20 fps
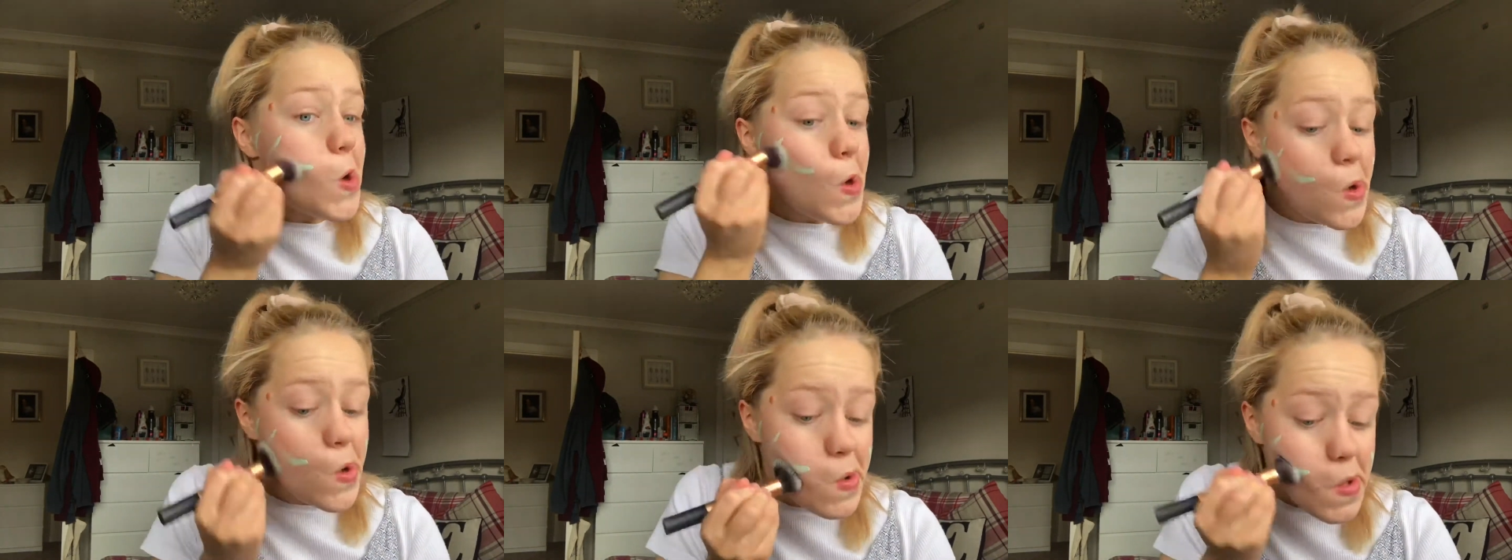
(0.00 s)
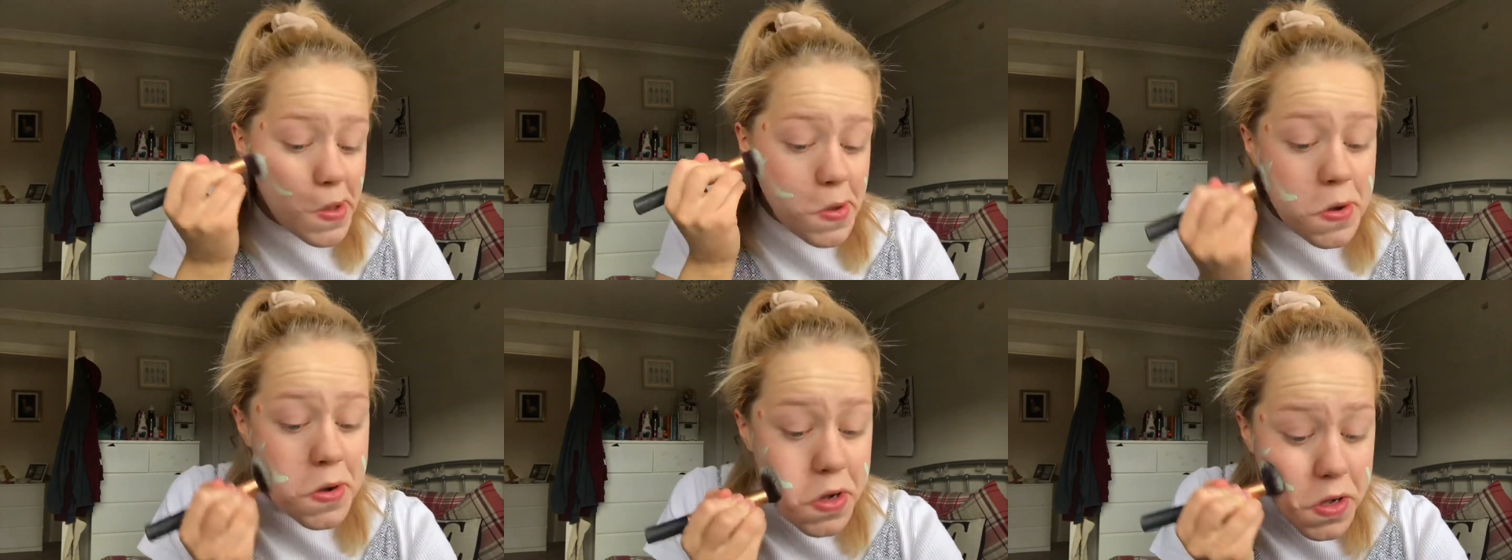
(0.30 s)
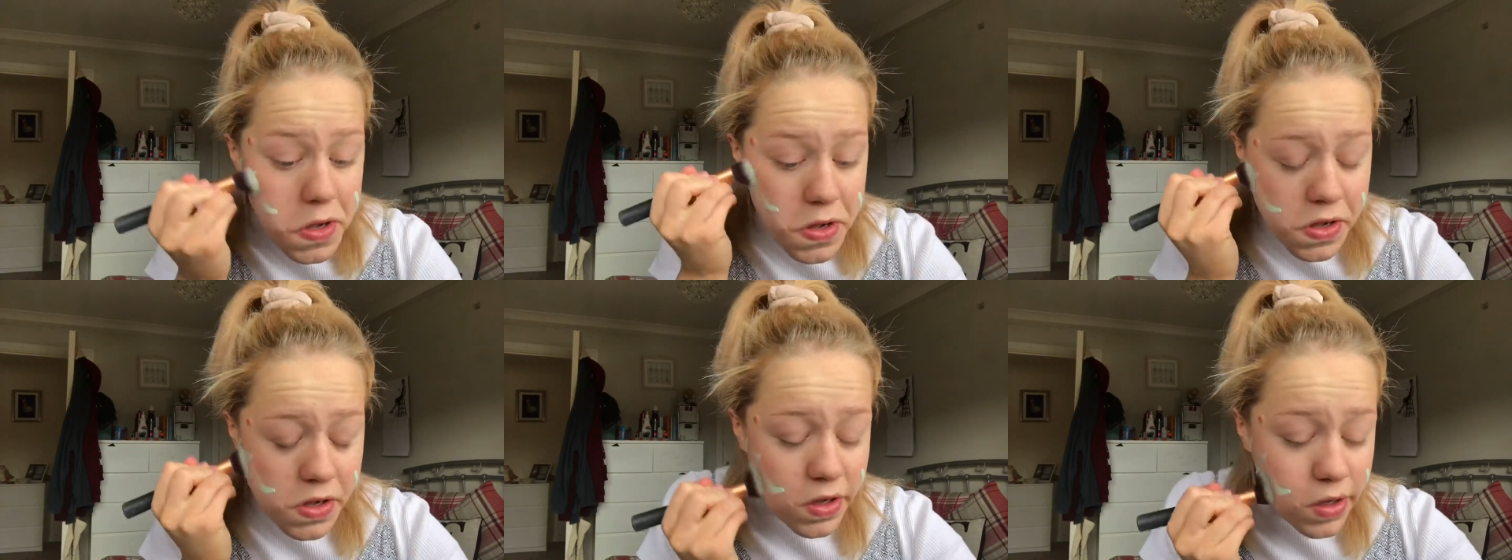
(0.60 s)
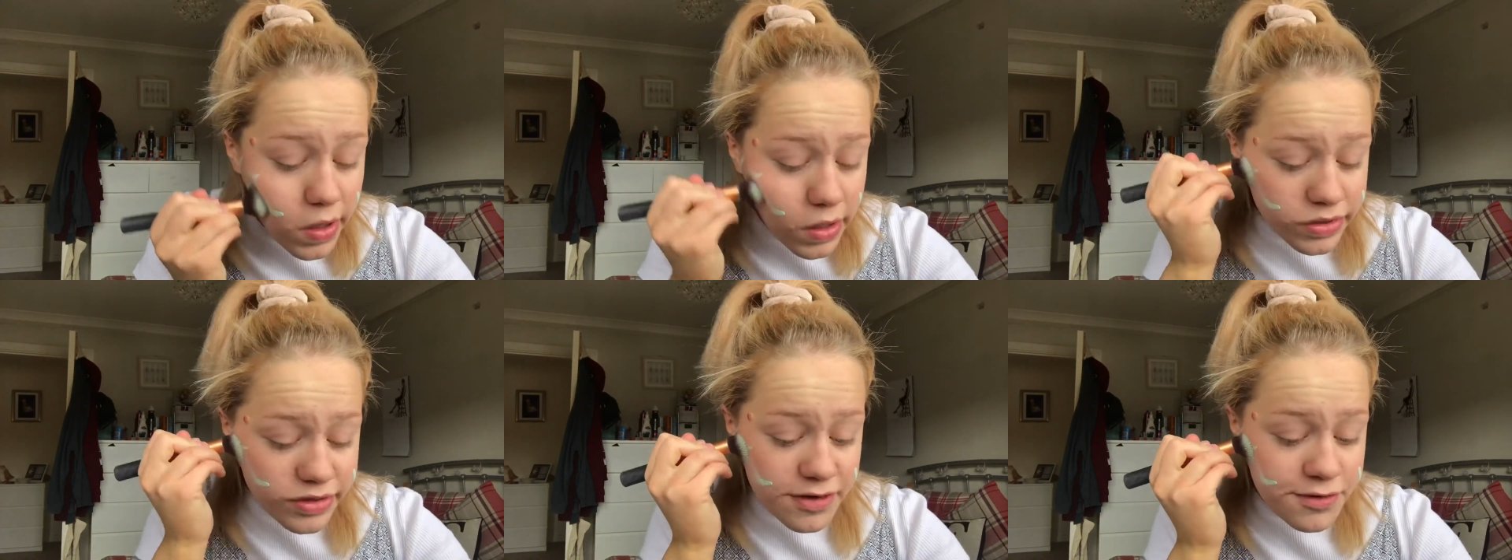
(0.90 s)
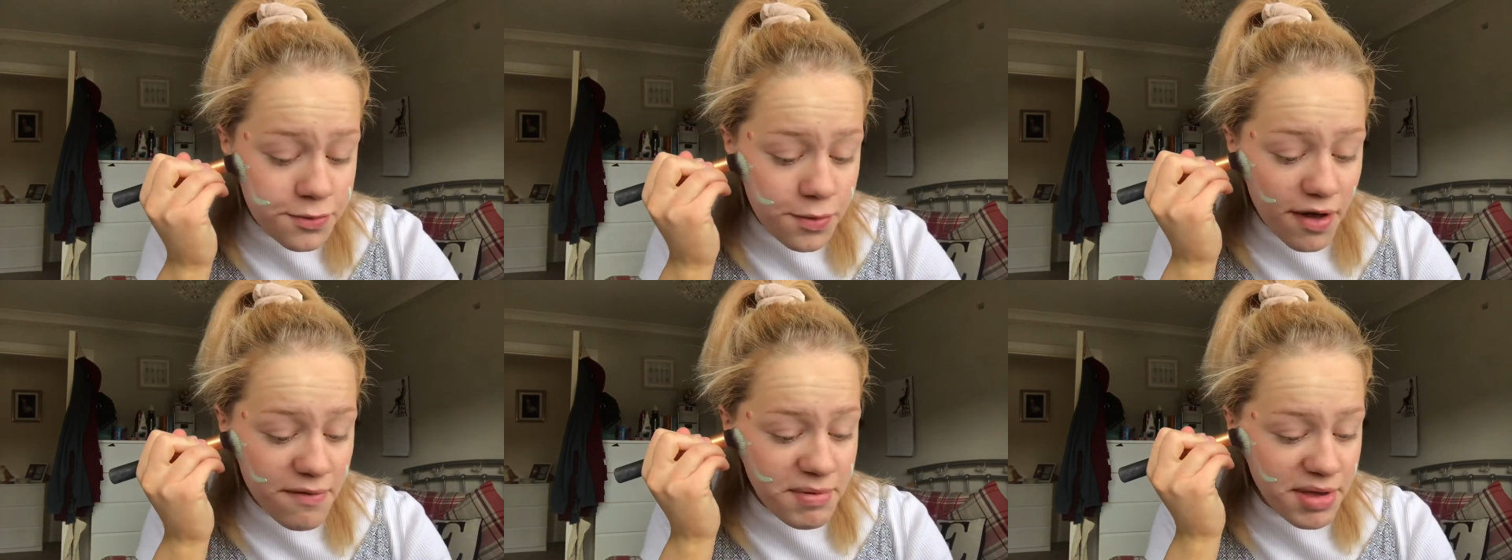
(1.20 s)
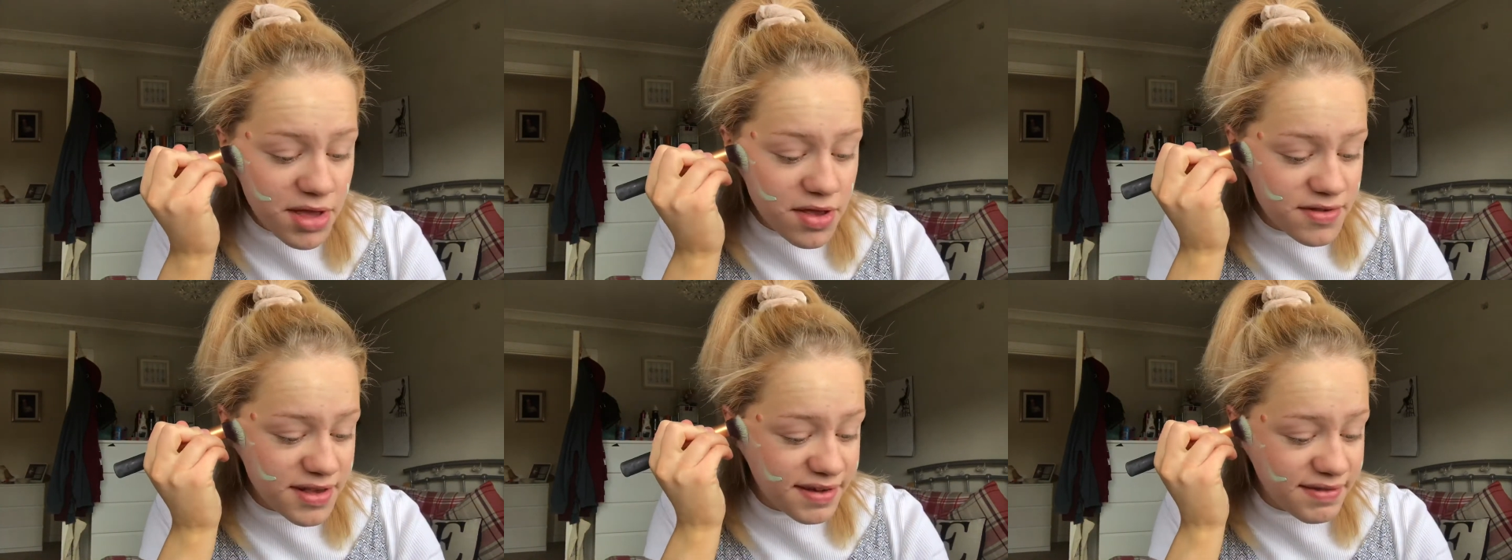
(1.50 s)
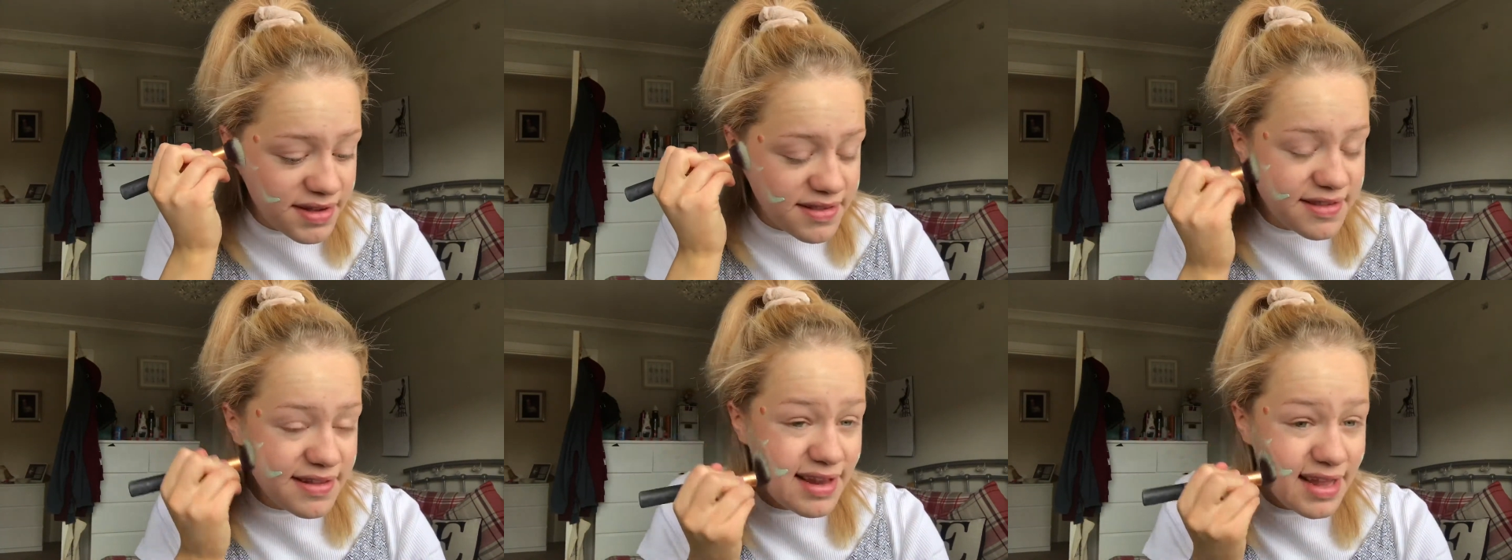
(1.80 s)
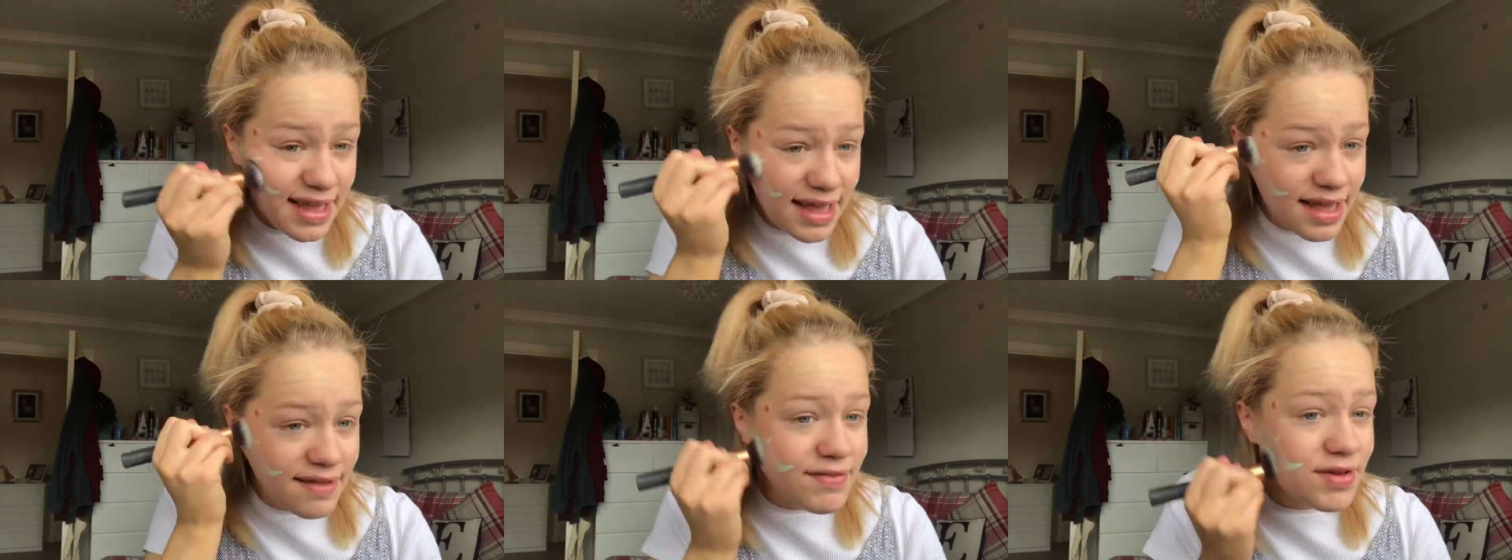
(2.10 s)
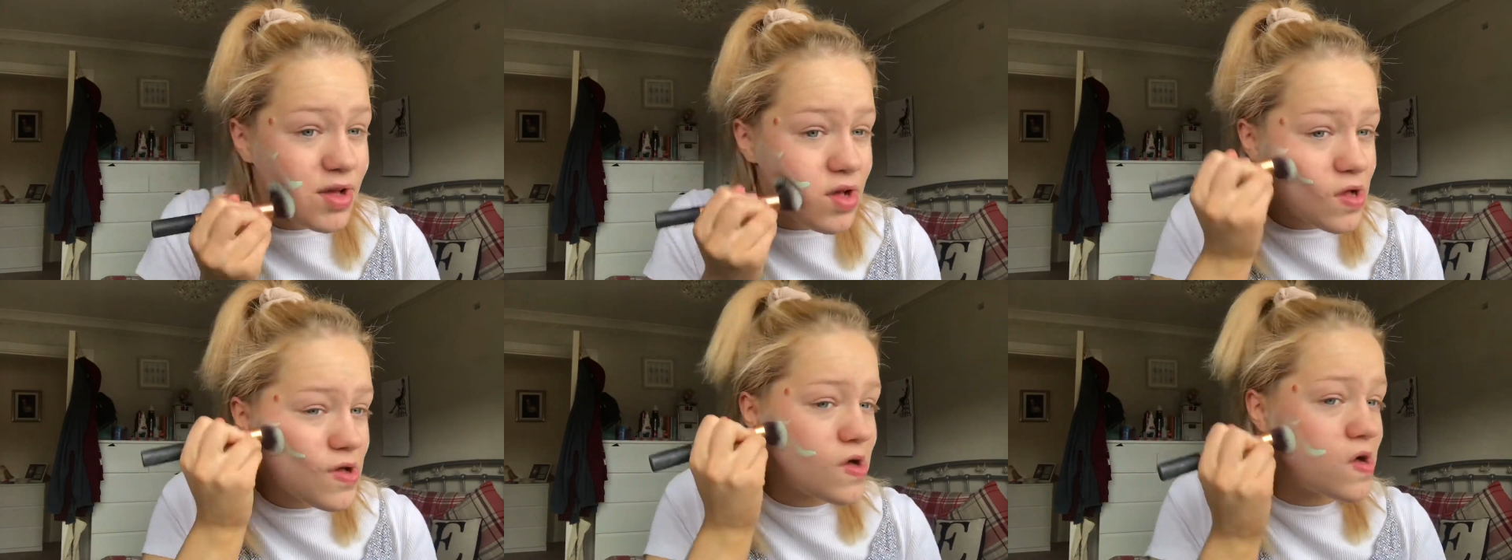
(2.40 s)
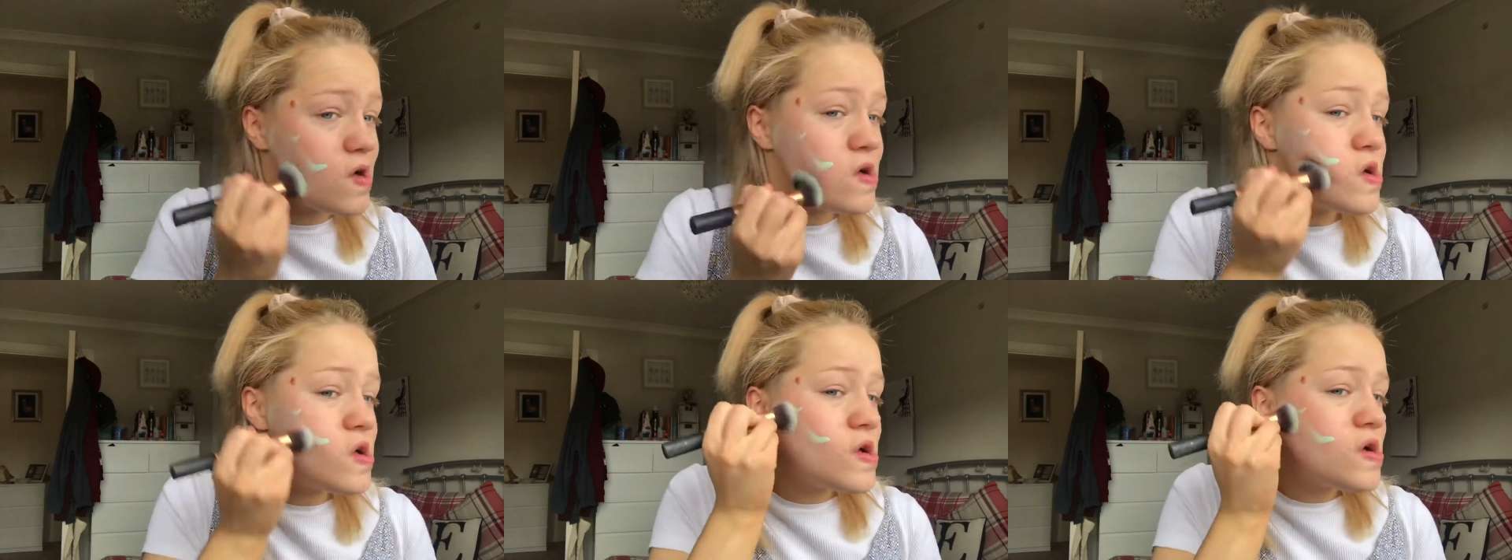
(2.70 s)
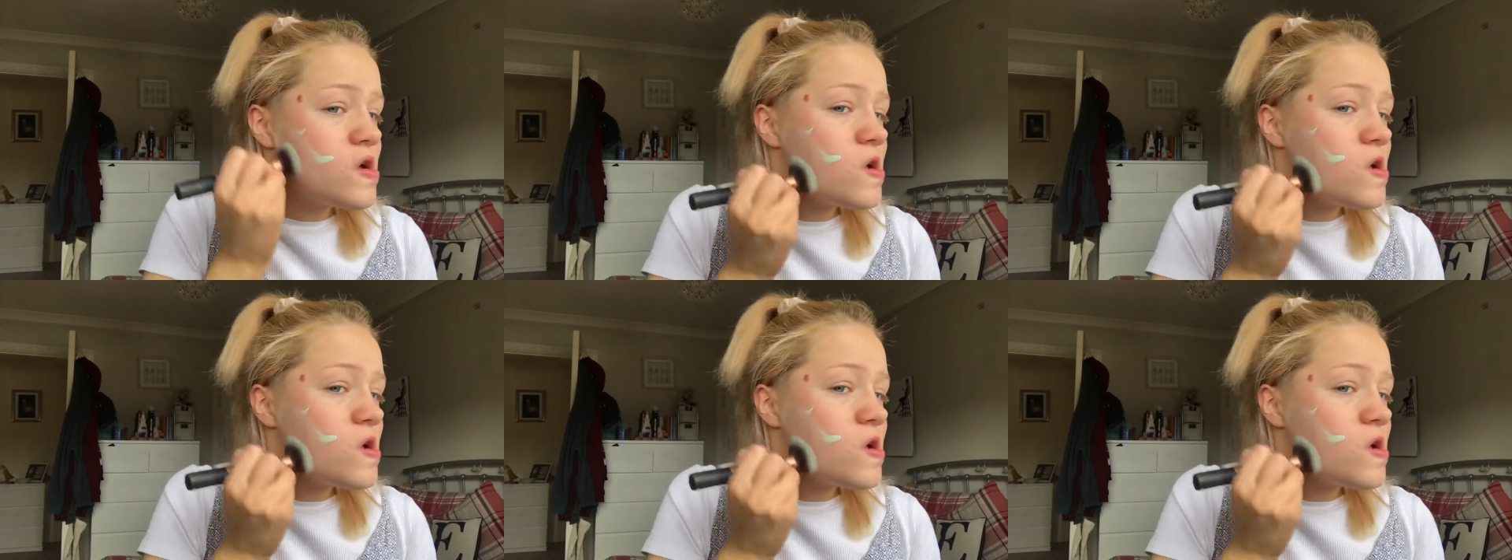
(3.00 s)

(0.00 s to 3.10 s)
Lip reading: Oh my gosh, this is what I've been using recently. I forgot.